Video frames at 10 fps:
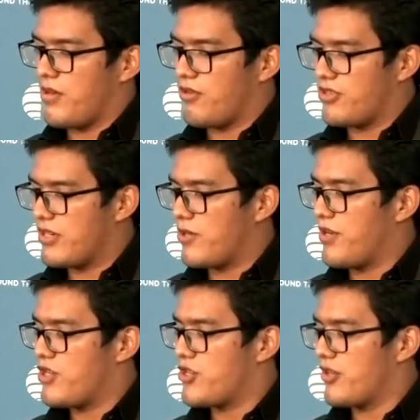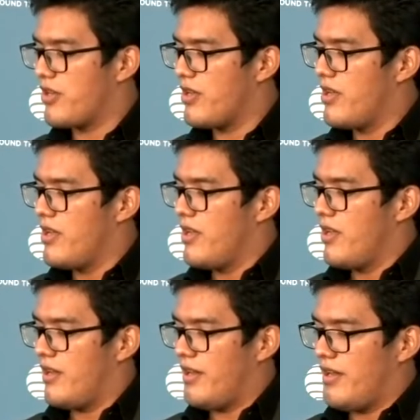our generation
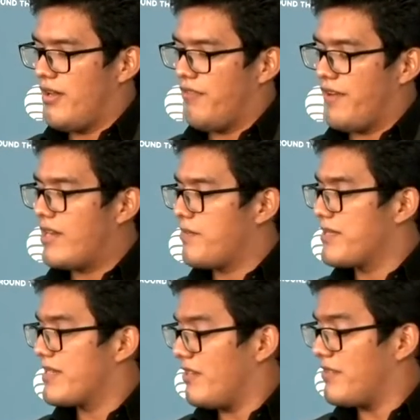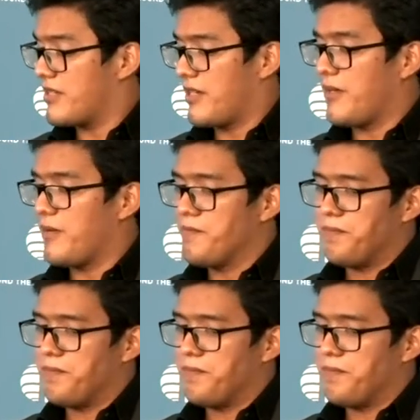find themselves in.